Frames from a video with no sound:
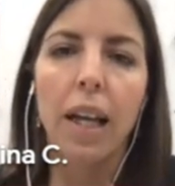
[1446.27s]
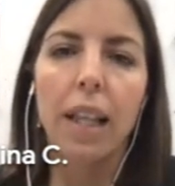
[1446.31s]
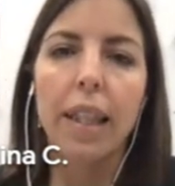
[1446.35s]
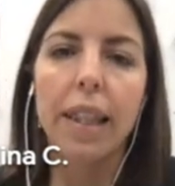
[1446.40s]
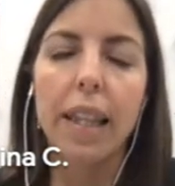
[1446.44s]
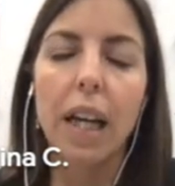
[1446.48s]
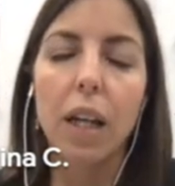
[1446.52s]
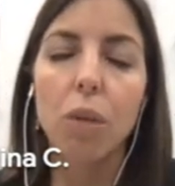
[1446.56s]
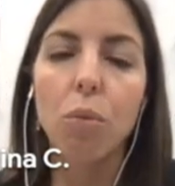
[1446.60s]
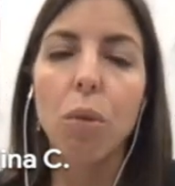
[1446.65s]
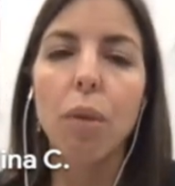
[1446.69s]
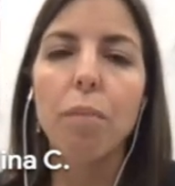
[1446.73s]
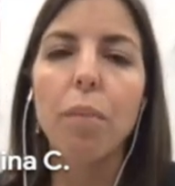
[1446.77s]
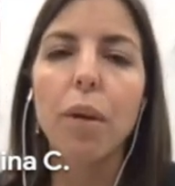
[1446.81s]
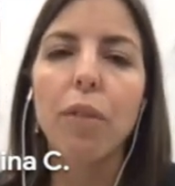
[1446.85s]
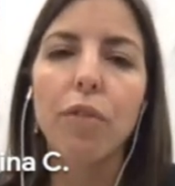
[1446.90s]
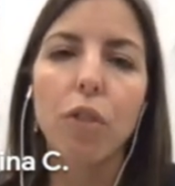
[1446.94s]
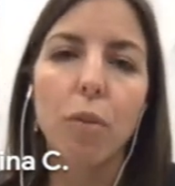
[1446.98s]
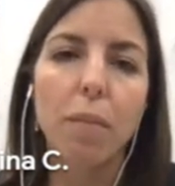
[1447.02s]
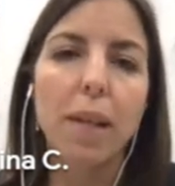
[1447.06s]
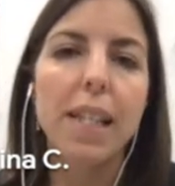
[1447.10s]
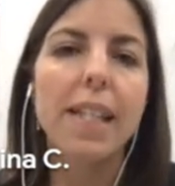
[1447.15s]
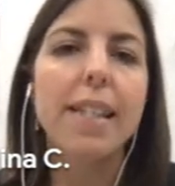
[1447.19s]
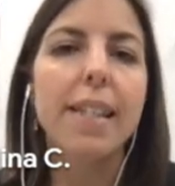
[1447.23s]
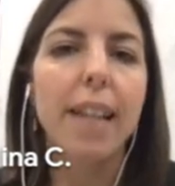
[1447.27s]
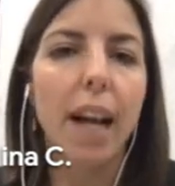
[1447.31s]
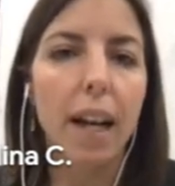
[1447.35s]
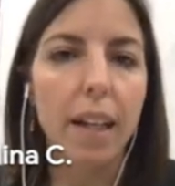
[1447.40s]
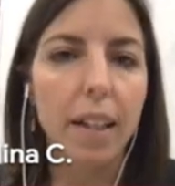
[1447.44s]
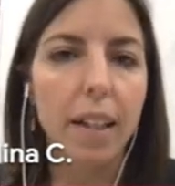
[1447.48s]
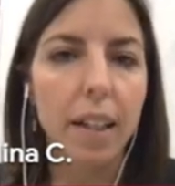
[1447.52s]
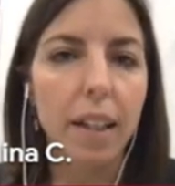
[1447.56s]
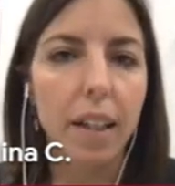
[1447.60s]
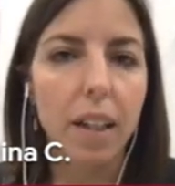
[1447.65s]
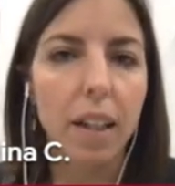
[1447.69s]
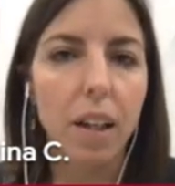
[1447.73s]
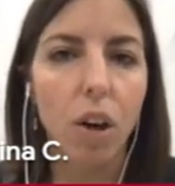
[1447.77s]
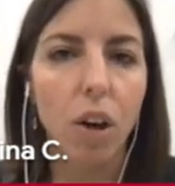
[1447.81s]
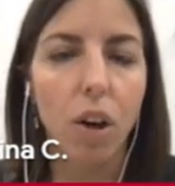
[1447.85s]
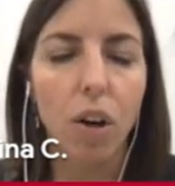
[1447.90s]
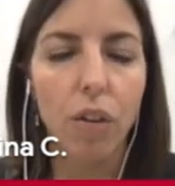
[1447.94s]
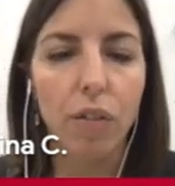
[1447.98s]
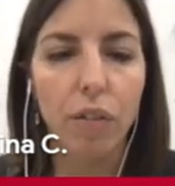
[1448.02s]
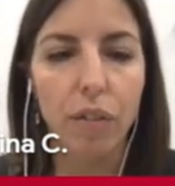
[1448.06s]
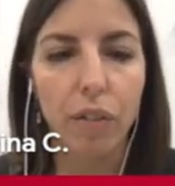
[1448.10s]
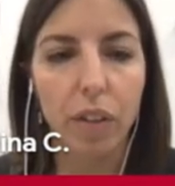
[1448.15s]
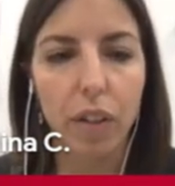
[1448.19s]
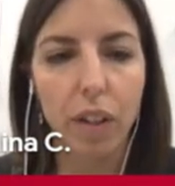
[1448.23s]
Then we performed a stacking
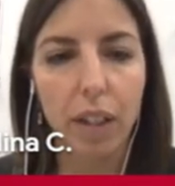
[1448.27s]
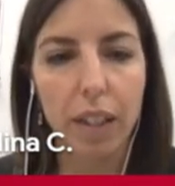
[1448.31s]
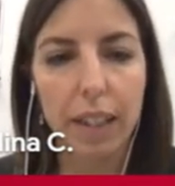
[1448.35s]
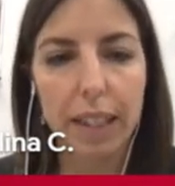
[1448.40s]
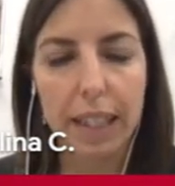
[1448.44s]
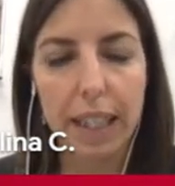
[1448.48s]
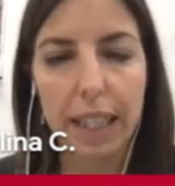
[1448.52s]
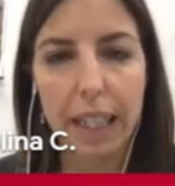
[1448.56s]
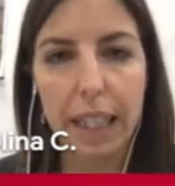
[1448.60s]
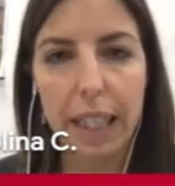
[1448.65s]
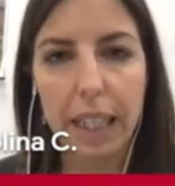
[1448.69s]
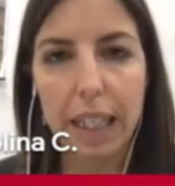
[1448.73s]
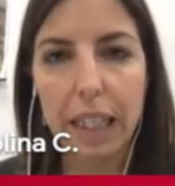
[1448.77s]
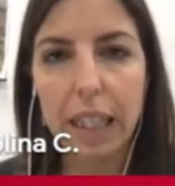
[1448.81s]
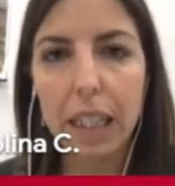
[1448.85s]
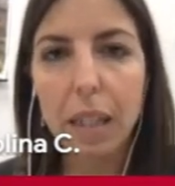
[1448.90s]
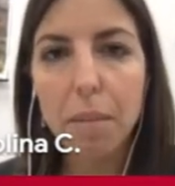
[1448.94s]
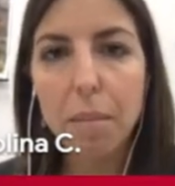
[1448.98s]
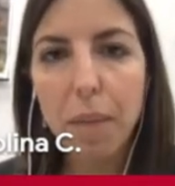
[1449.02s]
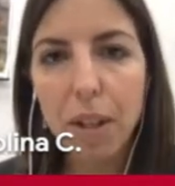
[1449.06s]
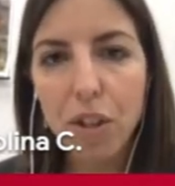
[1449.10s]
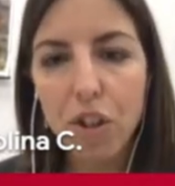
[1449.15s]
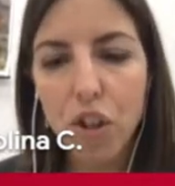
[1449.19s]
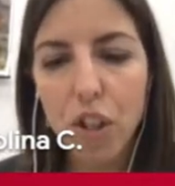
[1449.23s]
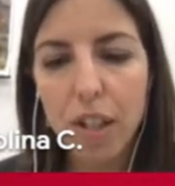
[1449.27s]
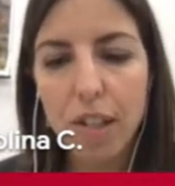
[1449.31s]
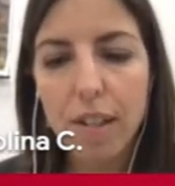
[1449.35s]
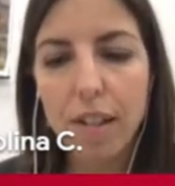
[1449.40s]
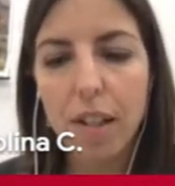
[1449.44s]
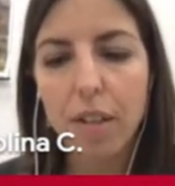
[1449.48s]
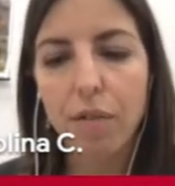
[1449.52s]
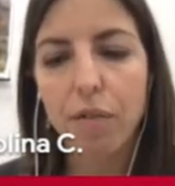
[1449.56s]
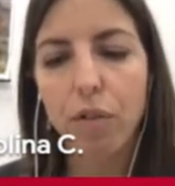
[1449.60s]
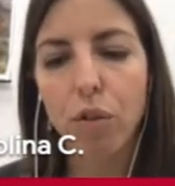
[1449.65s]
of the images